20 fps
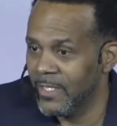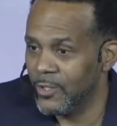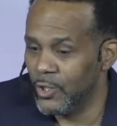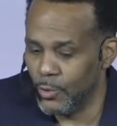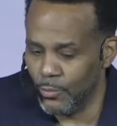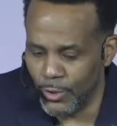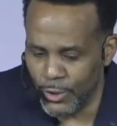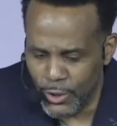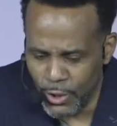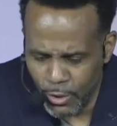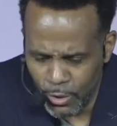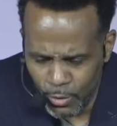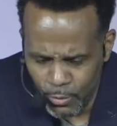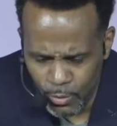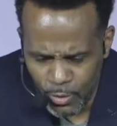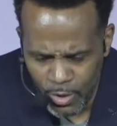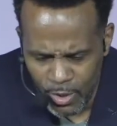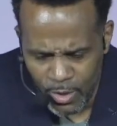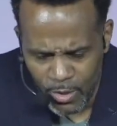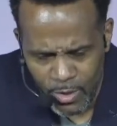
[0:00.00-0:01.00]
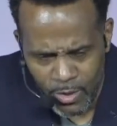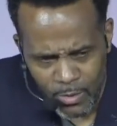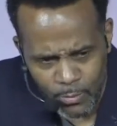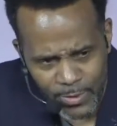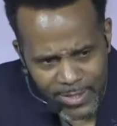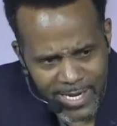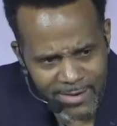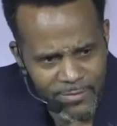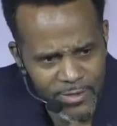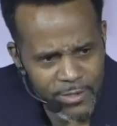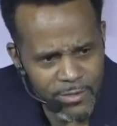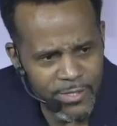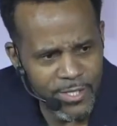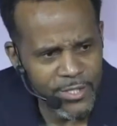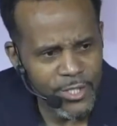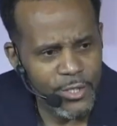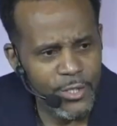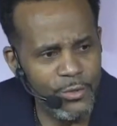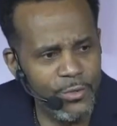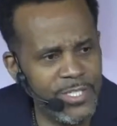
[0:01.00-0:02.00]
You would do whatever you need
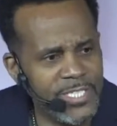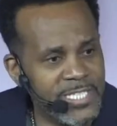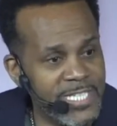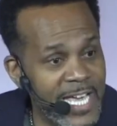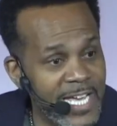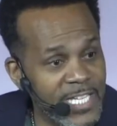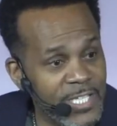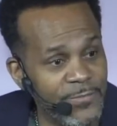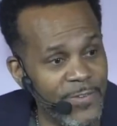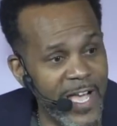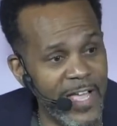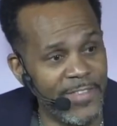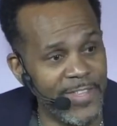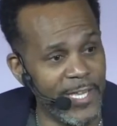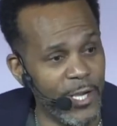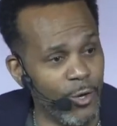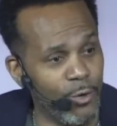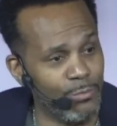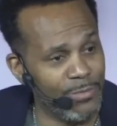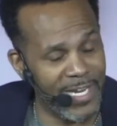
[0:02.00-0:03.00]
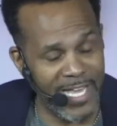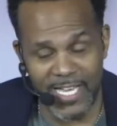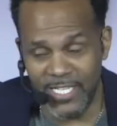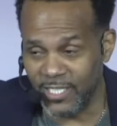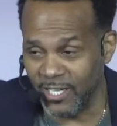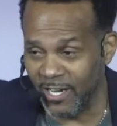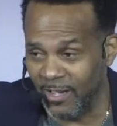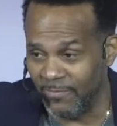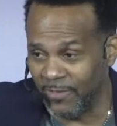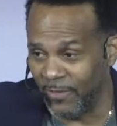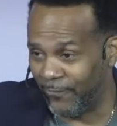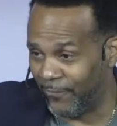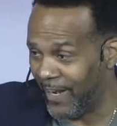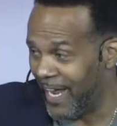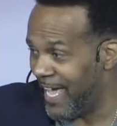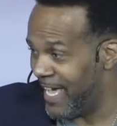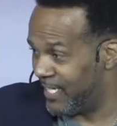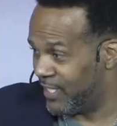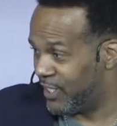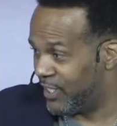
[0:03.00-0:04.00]
to do to satisfy the old nature of the
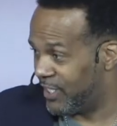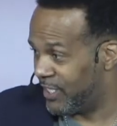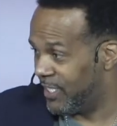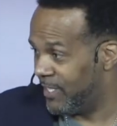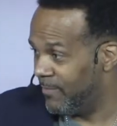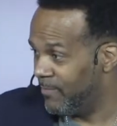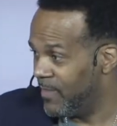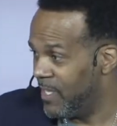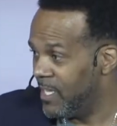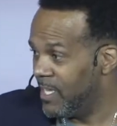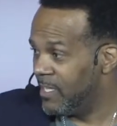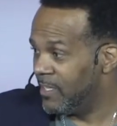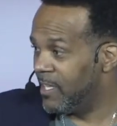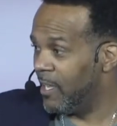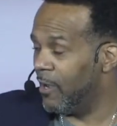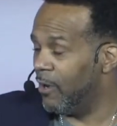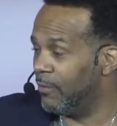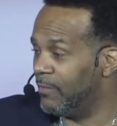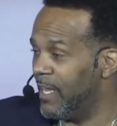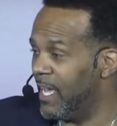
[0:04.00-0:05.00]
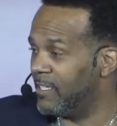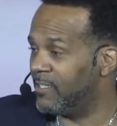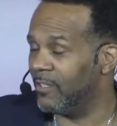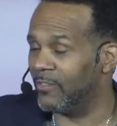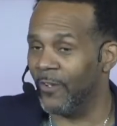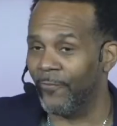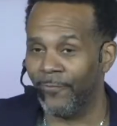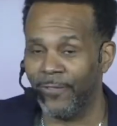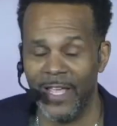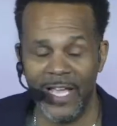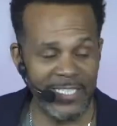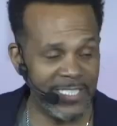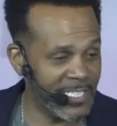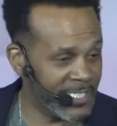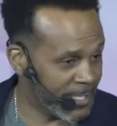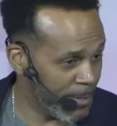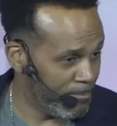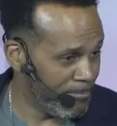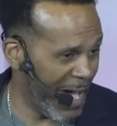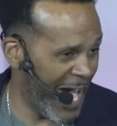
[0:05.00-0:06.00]
flesh. The old nature of the flesh is
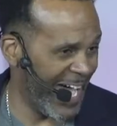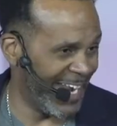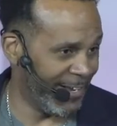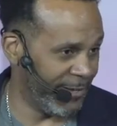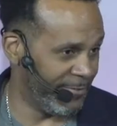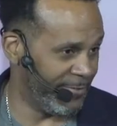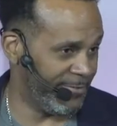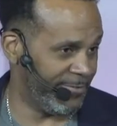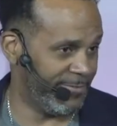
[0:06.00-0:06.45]
combative.